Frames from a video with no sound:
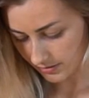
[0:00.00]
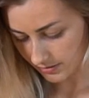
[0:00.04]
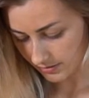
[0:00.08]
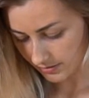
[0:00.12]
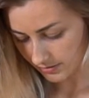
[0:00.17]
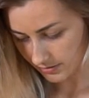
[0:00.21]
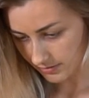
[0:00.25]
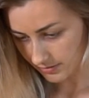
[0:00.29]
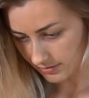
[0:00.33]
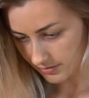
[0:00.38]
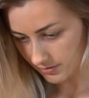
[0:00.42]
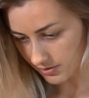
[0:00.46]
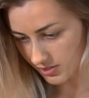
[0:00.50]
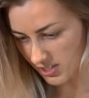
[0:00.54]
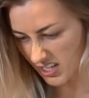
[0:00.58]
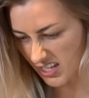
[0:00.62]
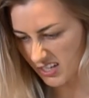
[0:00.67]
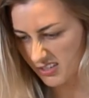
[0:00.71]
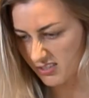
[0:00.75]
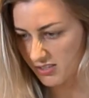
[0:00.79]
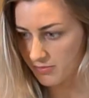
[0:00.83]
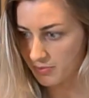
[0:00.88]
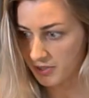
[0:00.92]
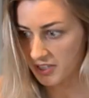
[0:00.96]
So
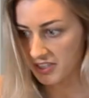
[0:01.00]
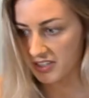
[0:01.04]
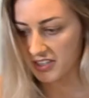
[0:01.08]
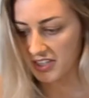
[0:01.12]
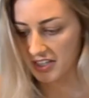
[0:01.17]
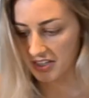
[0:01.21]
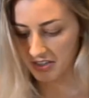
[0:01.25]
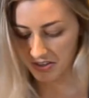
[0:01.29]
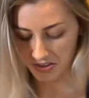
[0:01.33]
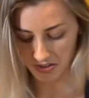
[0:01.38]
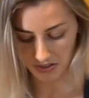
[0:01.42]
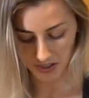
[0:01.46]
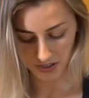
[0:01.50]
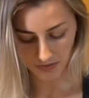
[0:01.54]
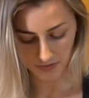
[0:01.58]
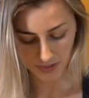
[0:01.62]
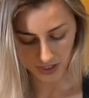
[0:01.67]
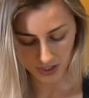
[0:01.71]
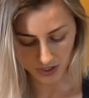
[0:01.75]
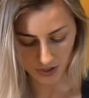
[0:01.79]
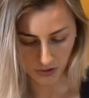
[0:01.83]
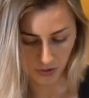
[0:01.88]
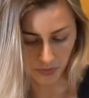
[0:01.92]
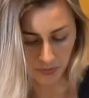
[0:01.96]
yeah, that's probably like a third of
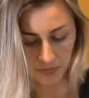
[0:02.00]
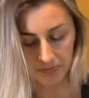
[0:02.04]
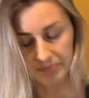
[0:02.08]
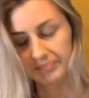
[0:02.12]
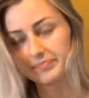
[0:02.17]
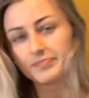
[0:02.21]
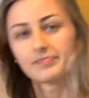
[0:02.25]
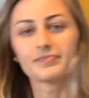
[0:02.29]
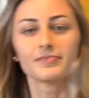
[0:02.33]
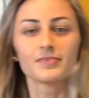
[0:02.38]
a scoop.